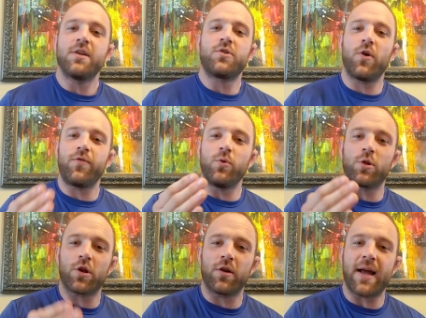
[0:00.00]
So if you
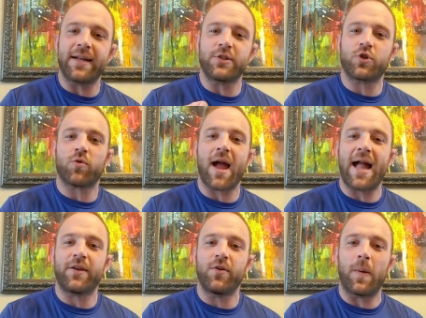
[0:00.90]
learn how to
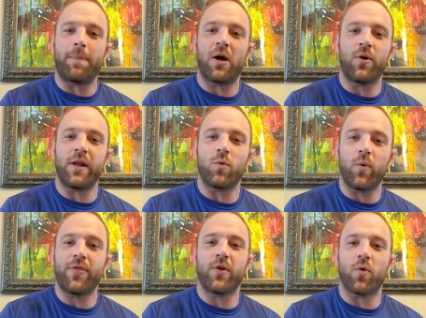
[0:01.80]
track your opponent
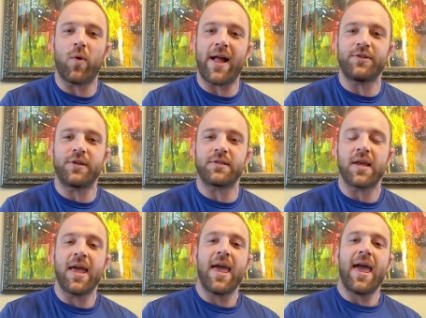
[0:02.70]
with your
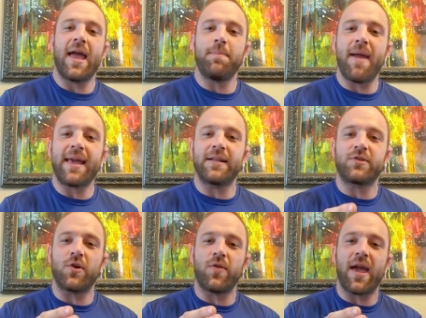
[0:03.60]
wedges and make it
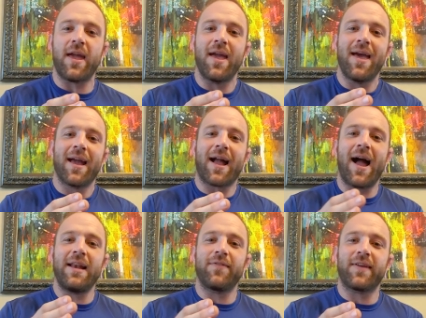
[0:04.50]
so they
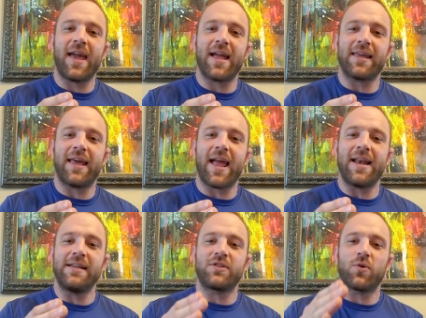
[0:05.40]
kind of can't get
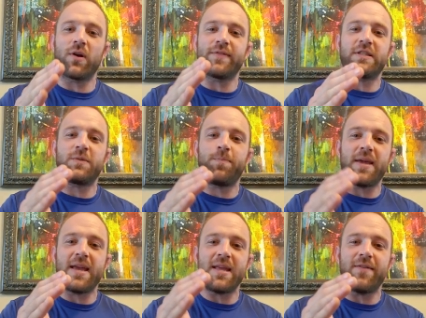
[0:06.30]
any sort of
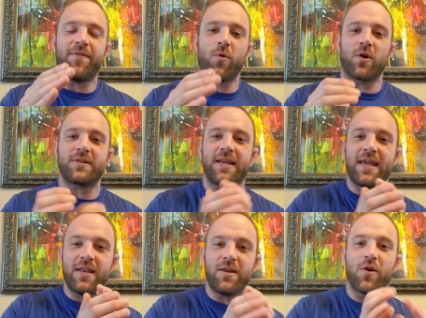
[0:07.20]
speedy force
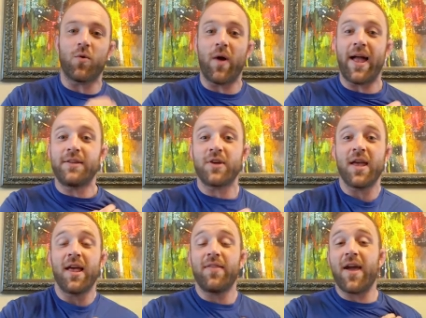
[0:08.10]
into your wedge,
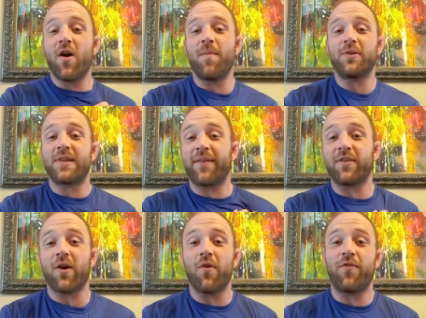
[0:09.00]
they almost have
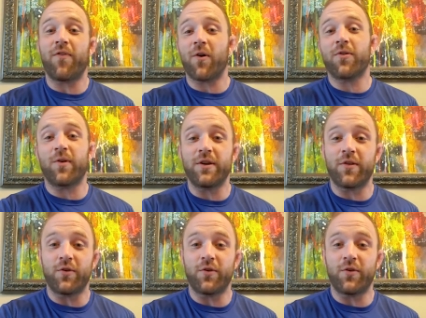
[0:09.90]
to go further into the